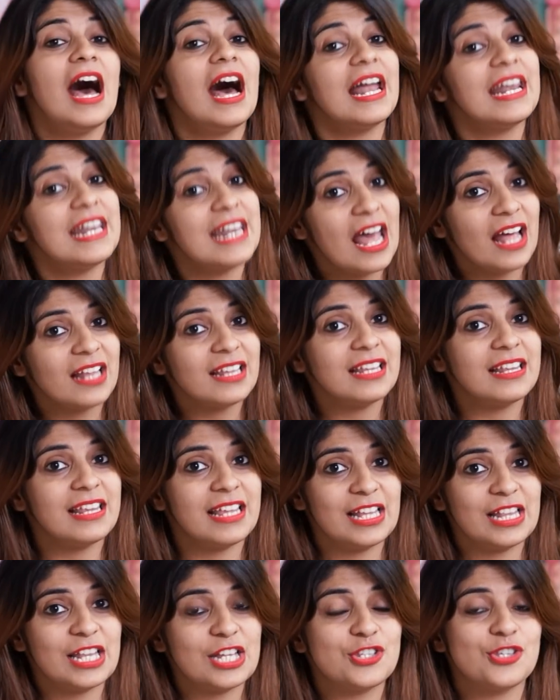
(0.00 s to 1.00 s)
Another
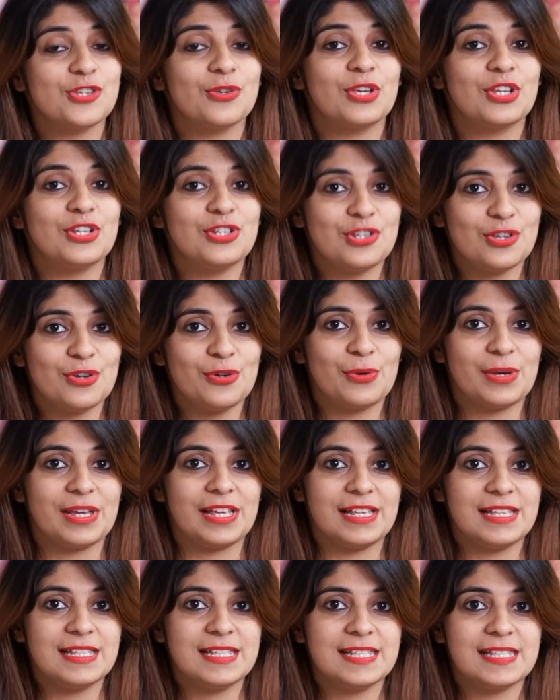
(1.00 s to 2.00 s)
thing that you can do
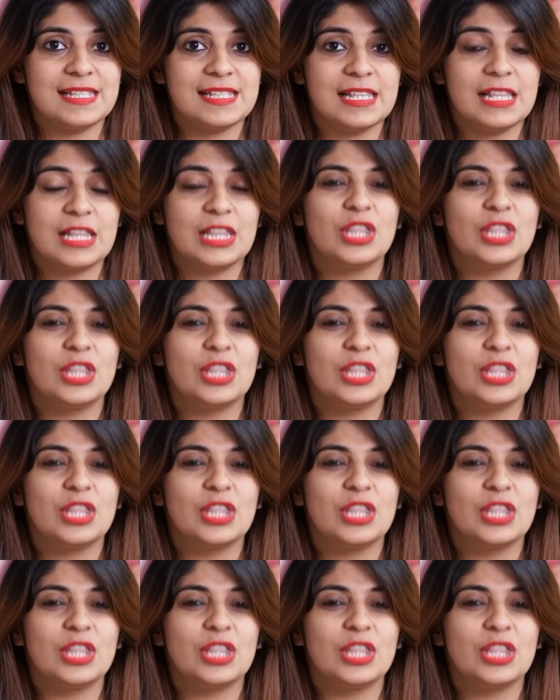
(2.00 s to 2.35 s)
is